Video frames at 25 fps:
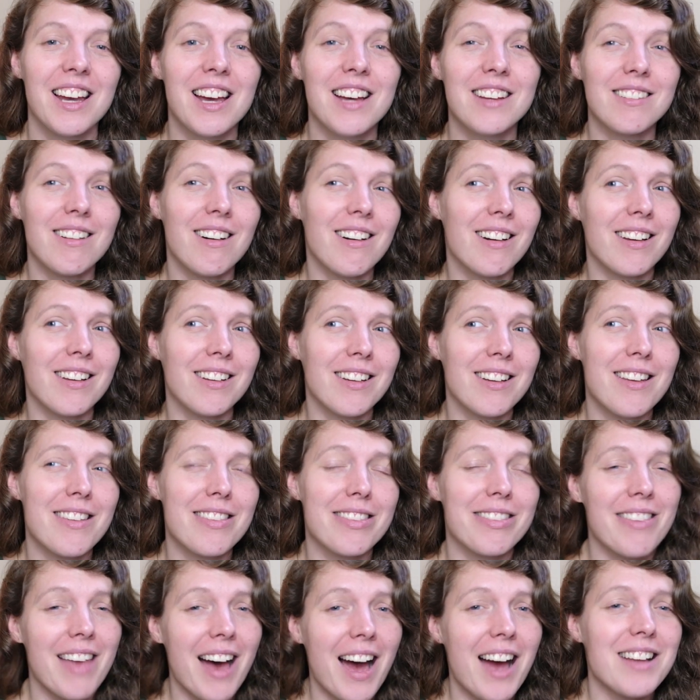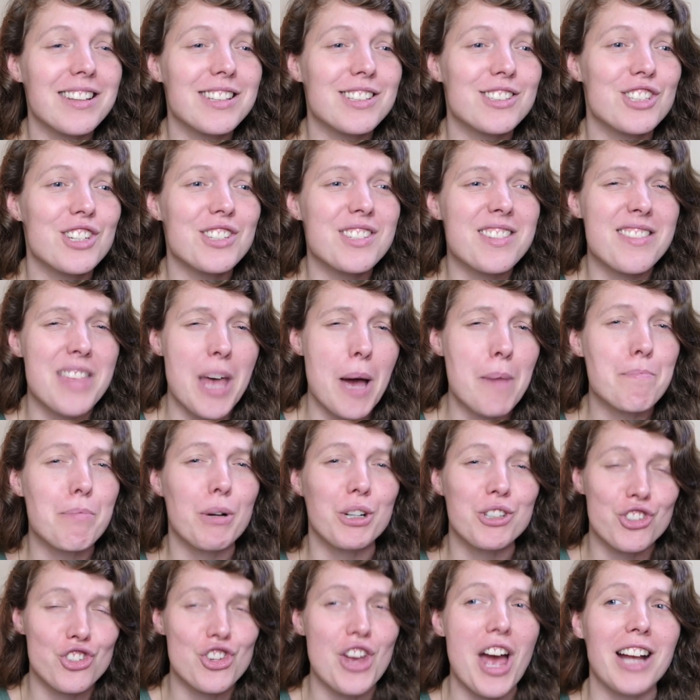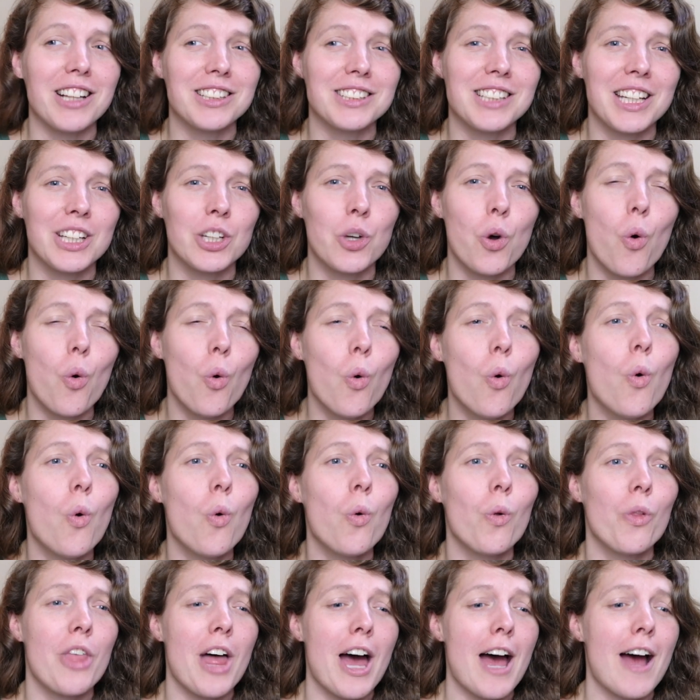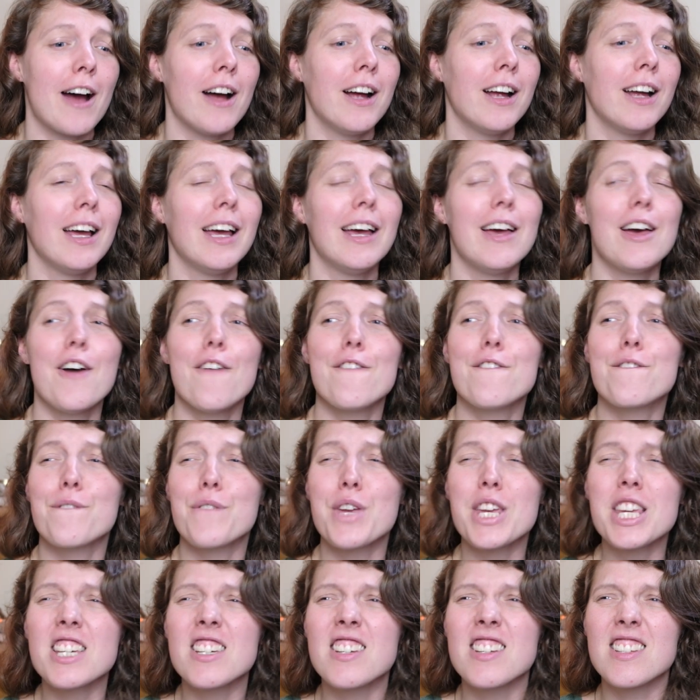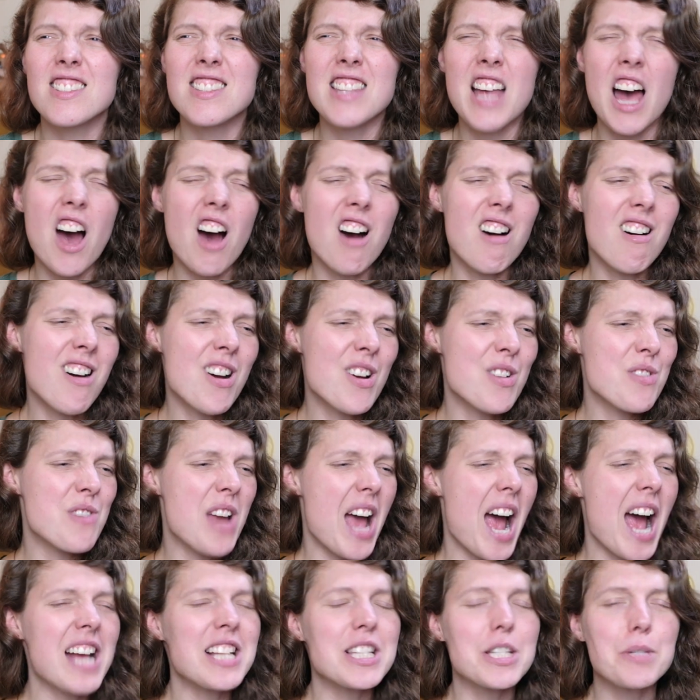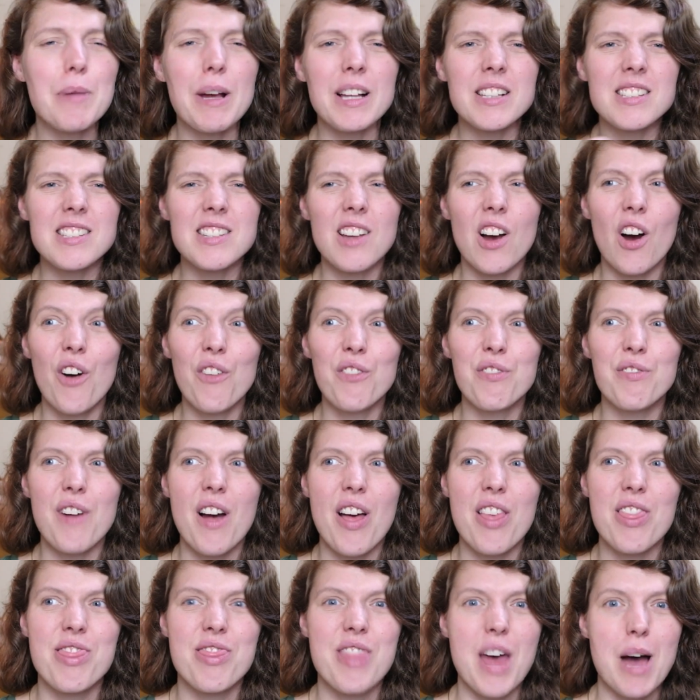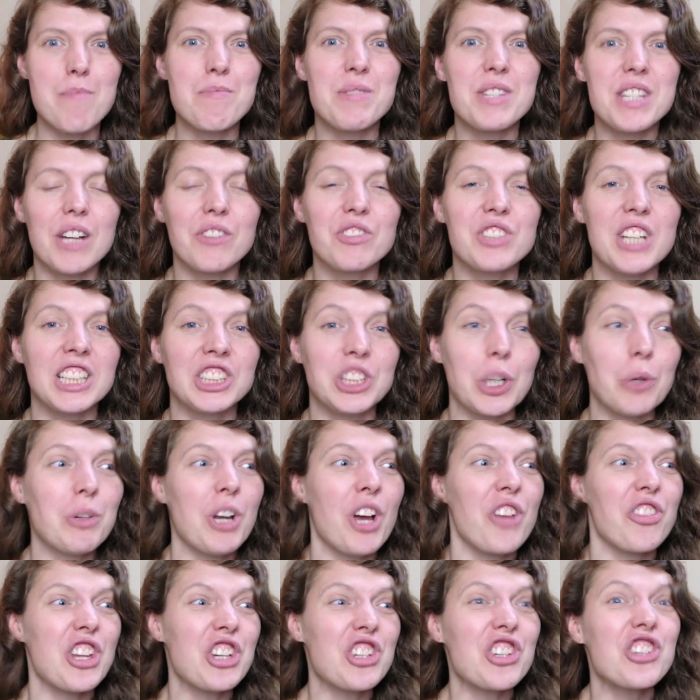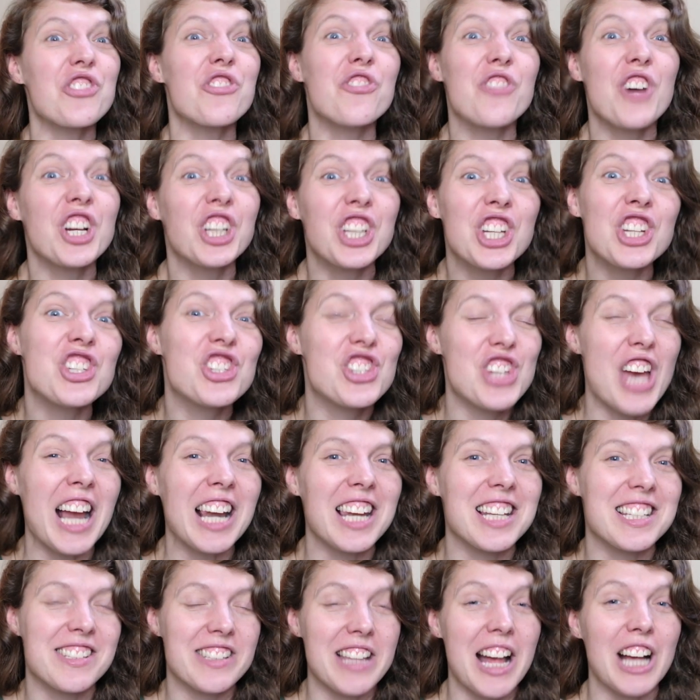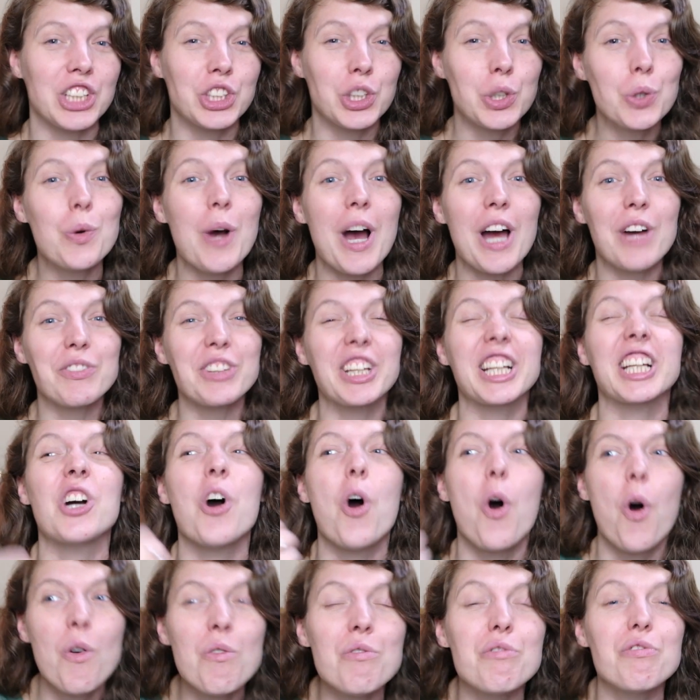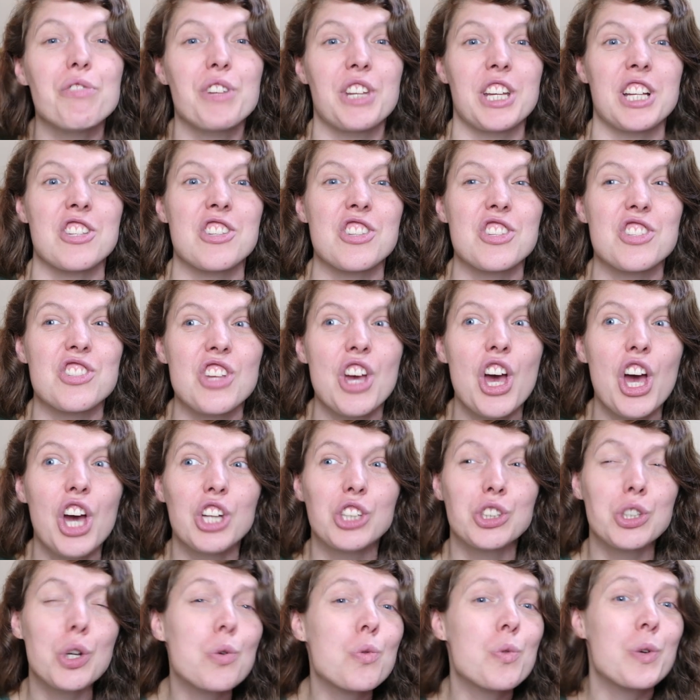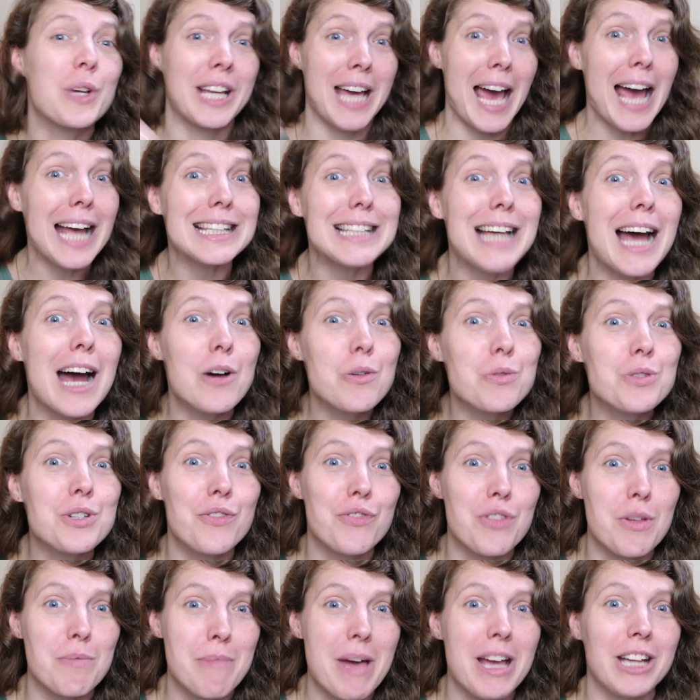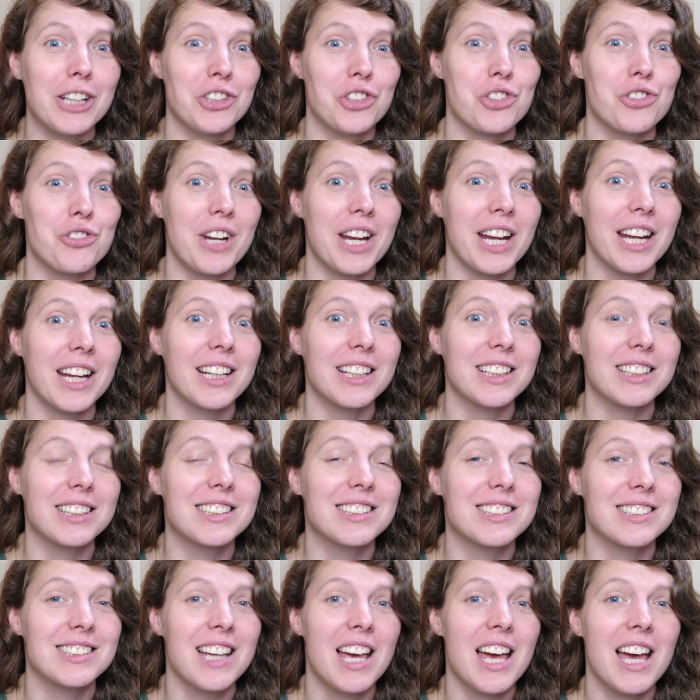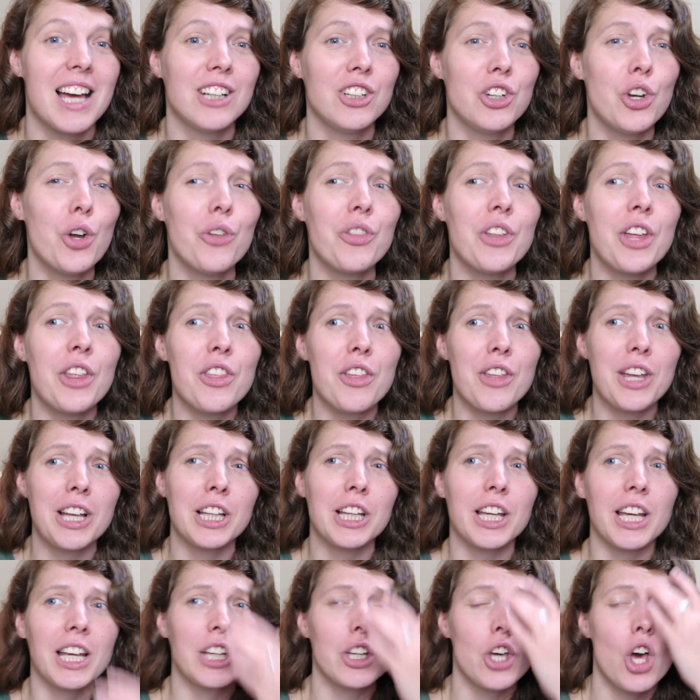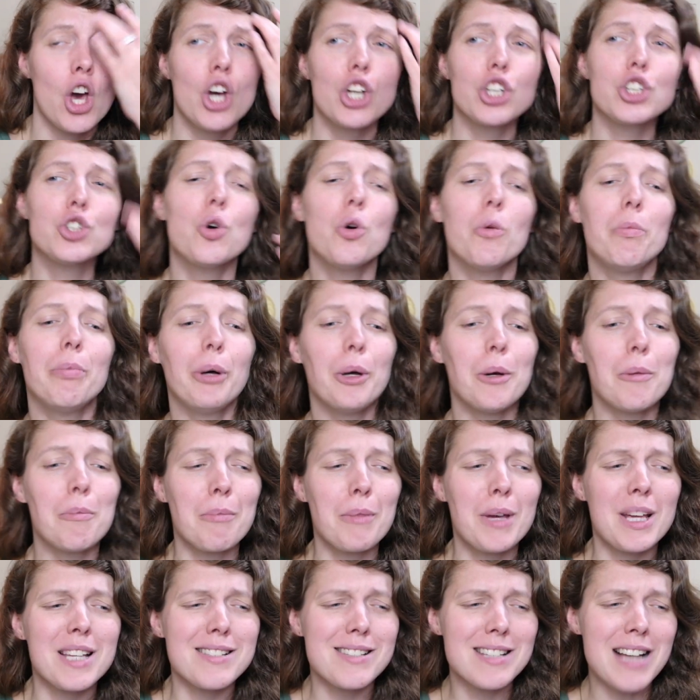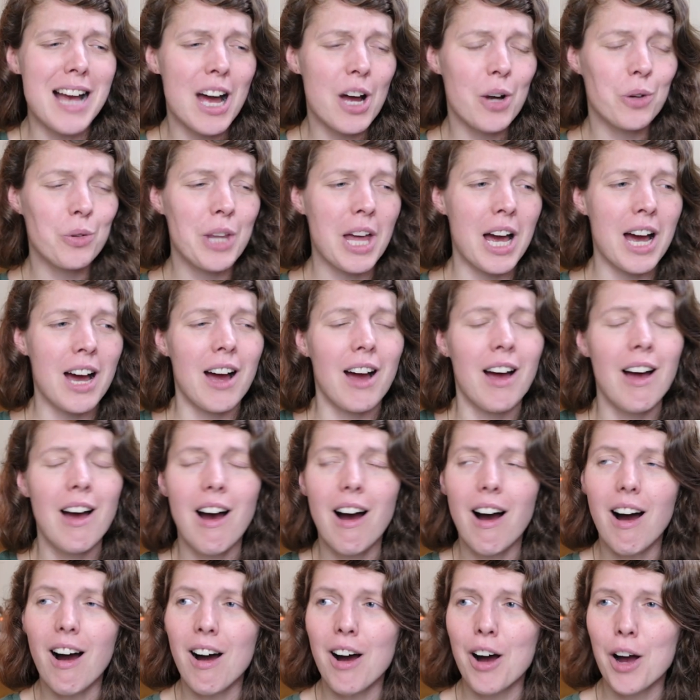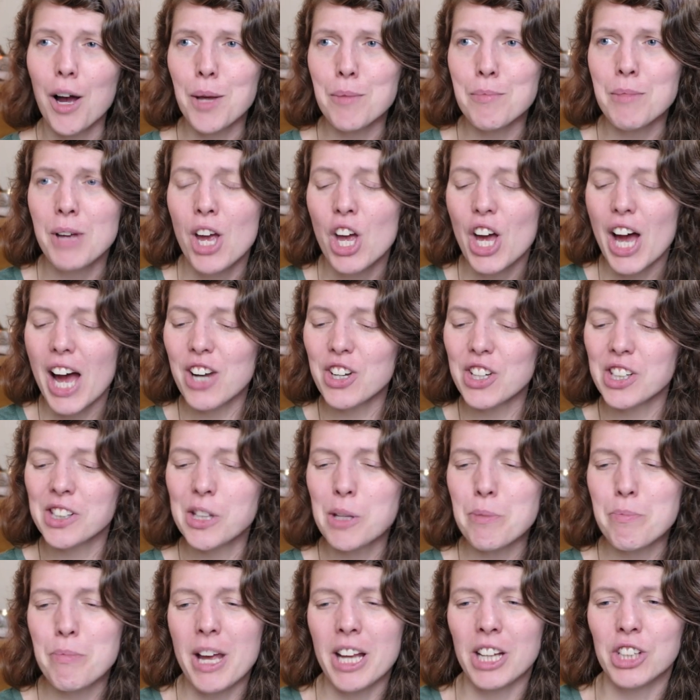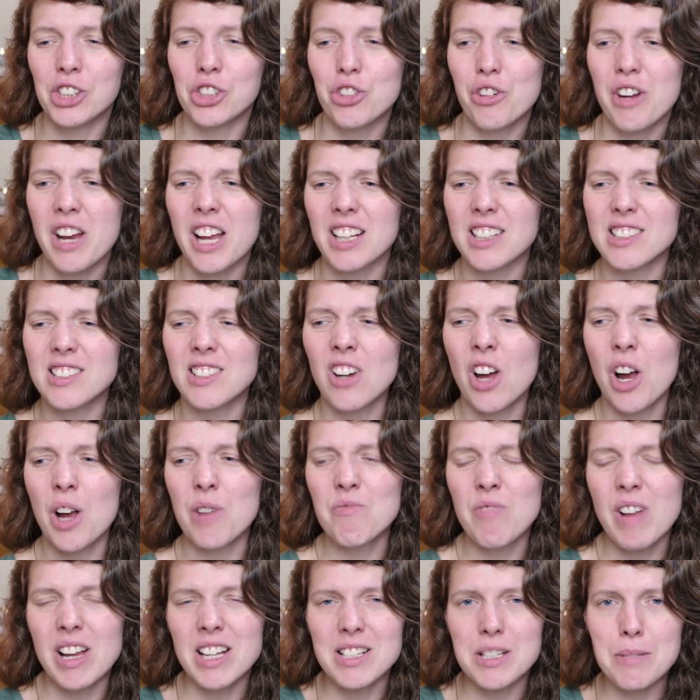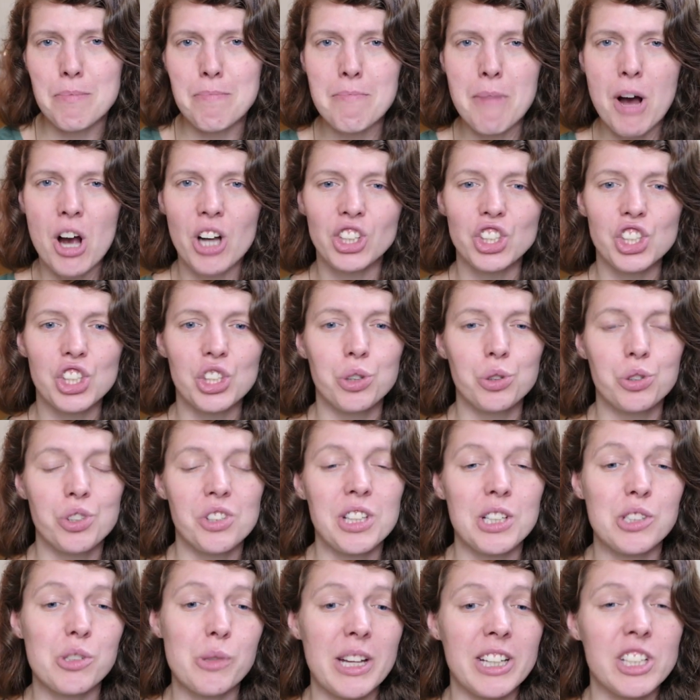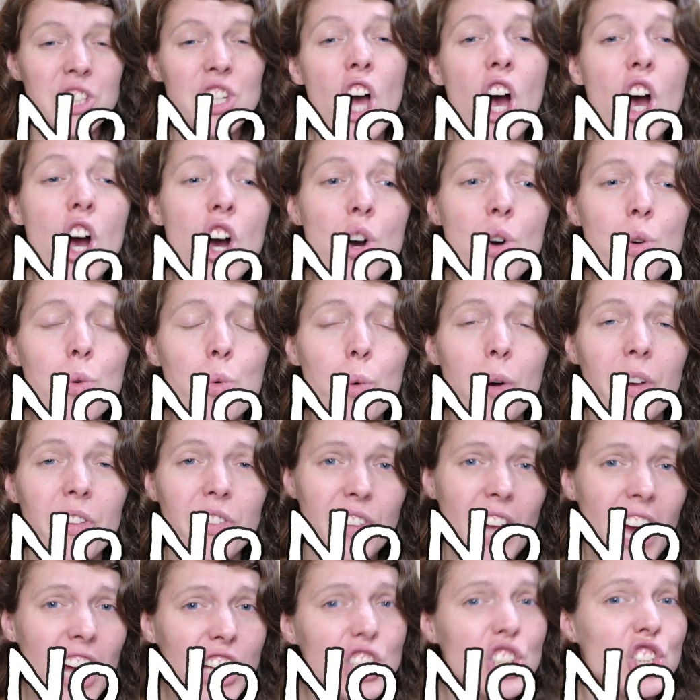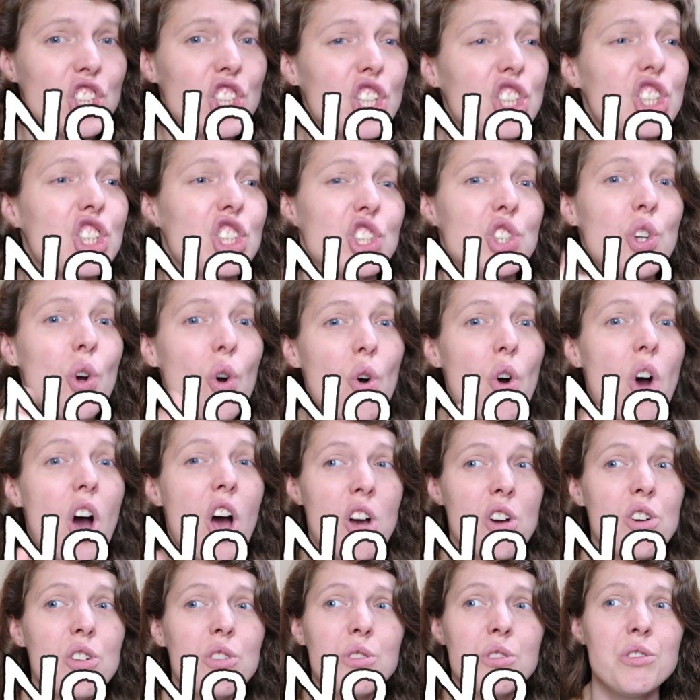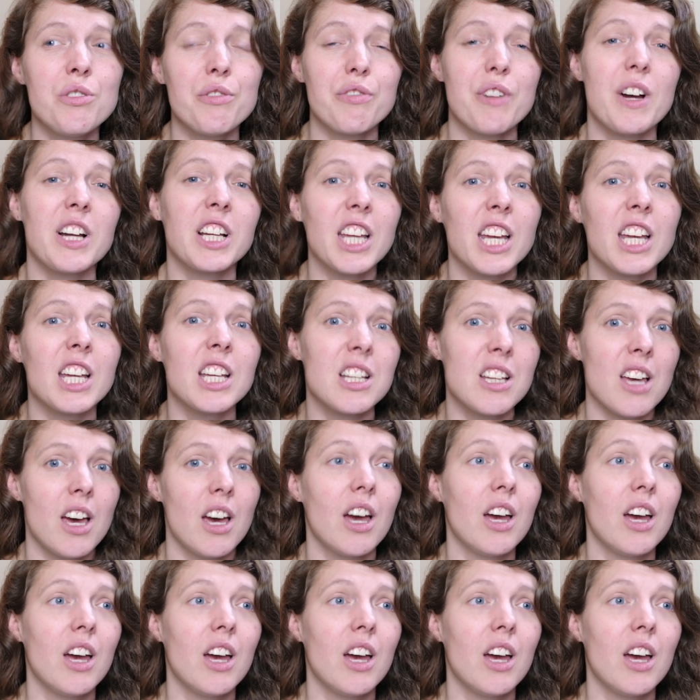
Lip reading: Like, that's just them projecting all their fears, their own aspects of themselves they don't like. They're just fucking jealous that you have the confidence to get out of the matrix. Rather than thinking, you're putting me down, that I'm in the matrix and I'm raising my children this way. No, that's just your own fucking